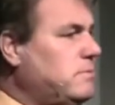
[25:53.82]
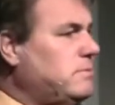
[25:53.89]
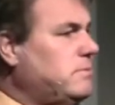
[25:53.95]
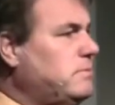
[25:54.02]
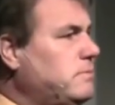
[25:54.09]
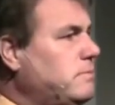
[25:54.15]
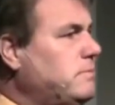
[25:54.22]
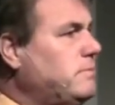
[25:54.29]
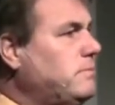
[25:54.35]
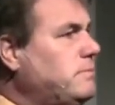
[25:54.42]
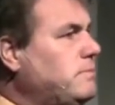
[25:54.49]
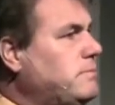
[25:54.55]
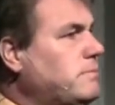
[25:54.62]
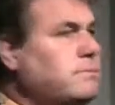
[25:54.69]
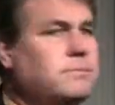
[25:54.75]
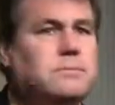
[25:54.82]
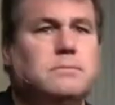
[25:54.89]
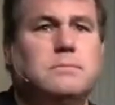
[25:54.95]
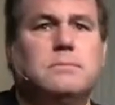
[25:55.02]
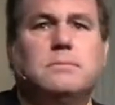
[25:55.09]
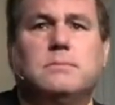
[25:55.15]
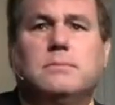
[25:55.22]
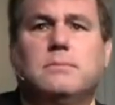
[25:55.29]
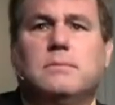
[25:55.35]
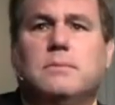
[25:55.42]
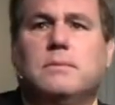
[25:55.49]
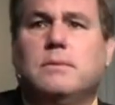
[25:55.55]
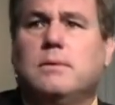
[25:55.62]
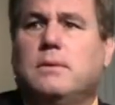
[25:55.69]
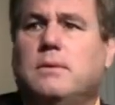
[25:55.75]

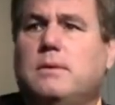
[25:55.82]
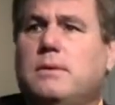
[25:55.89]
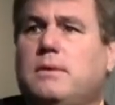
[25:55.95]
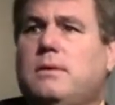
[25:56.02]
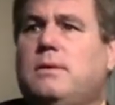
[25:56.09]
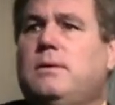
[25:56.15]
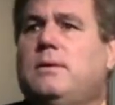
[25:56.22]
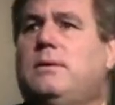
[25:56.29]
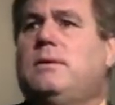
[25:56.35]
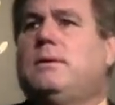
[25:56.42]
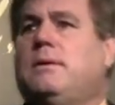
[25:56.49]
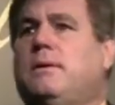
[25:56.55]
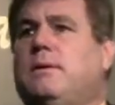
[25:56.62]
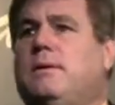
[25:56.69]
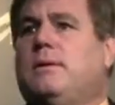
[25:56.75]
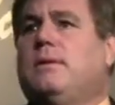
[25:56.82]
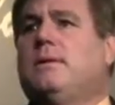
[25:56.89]
Nothing is said.